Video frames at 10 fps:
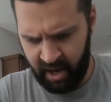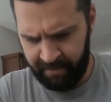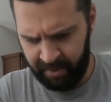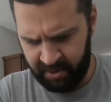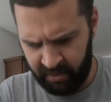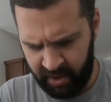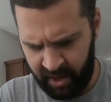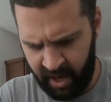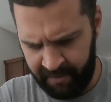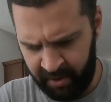amp, a
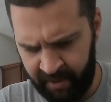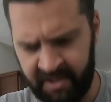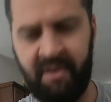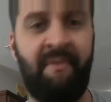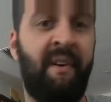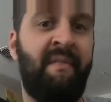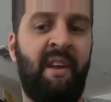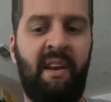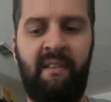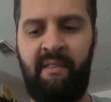20 amp, and the rest are
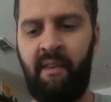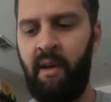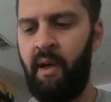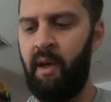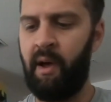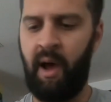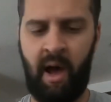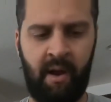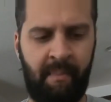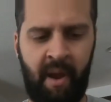15s.
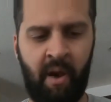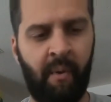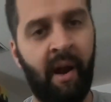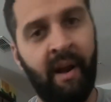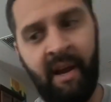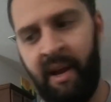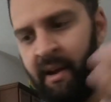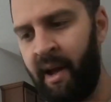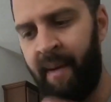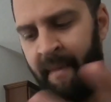Depending on what I
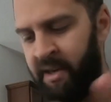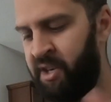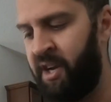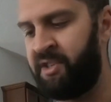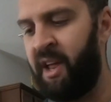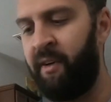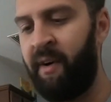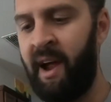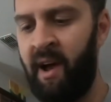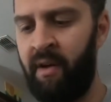need, I might change that
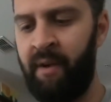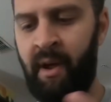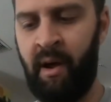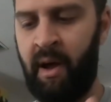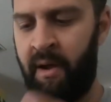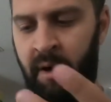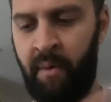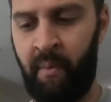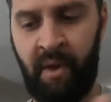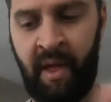around or
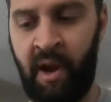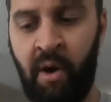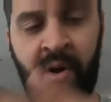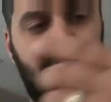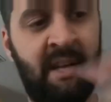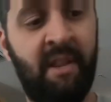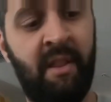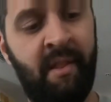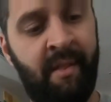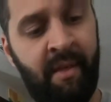where they go, because
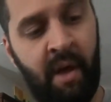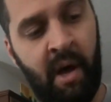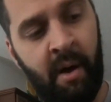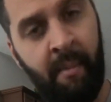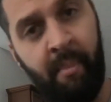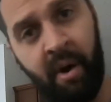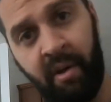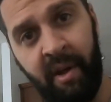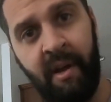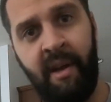in the
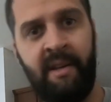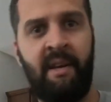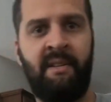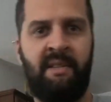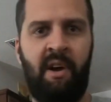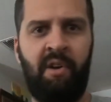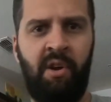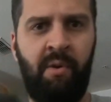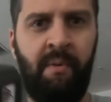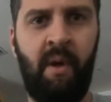booklet it does tell
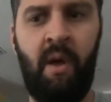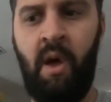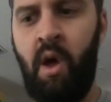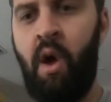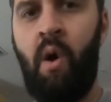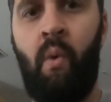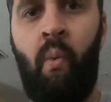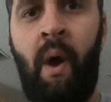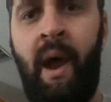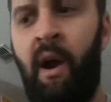you
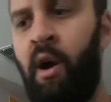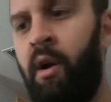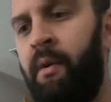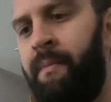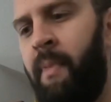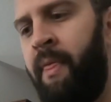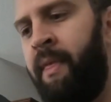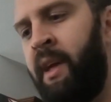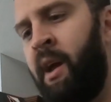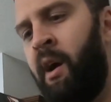where
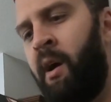the